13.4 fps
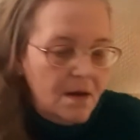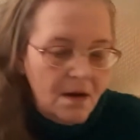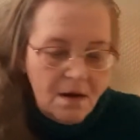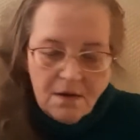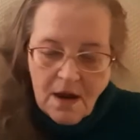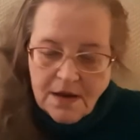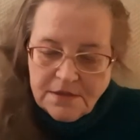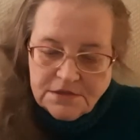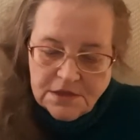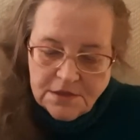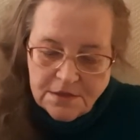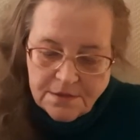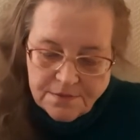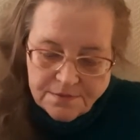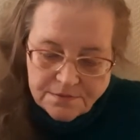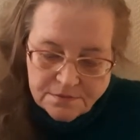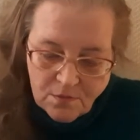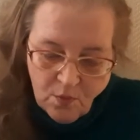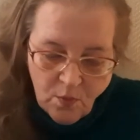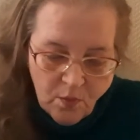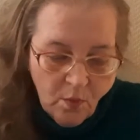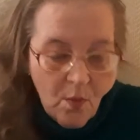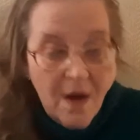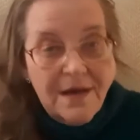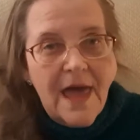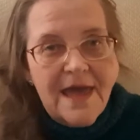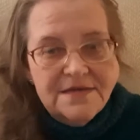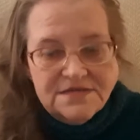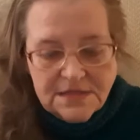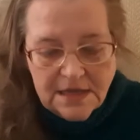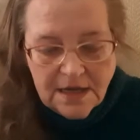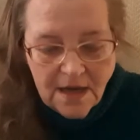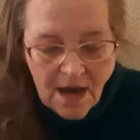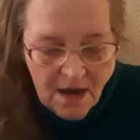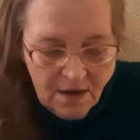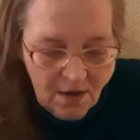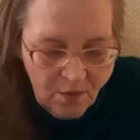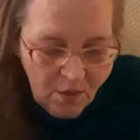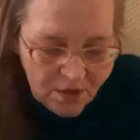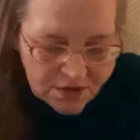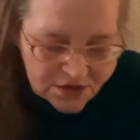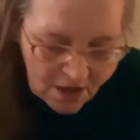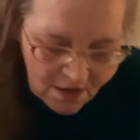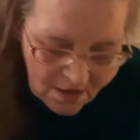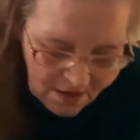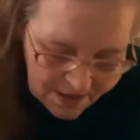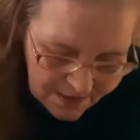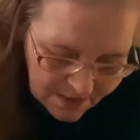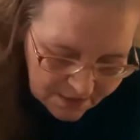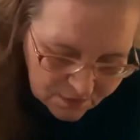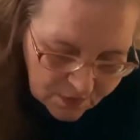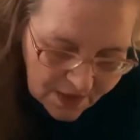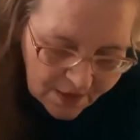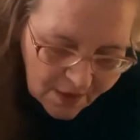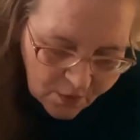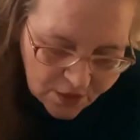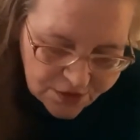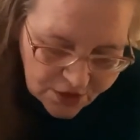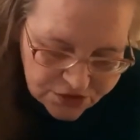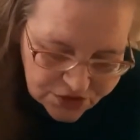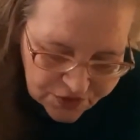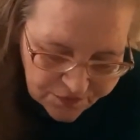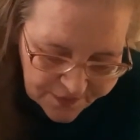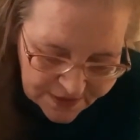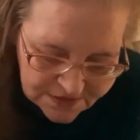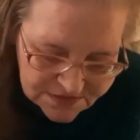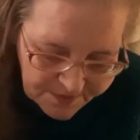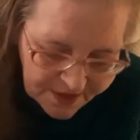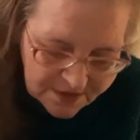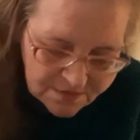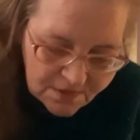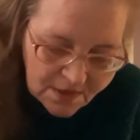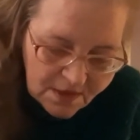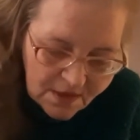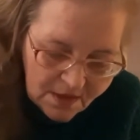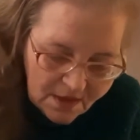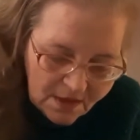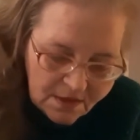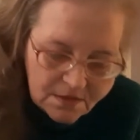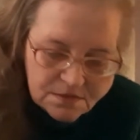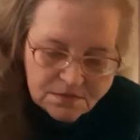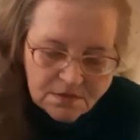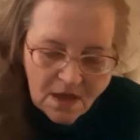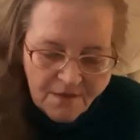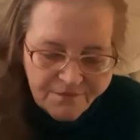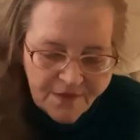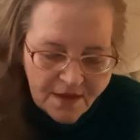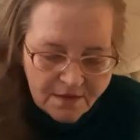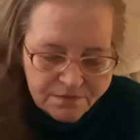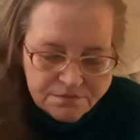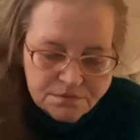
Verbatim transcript: all right. One last thing I worked on, well, I worked on two things, but of the,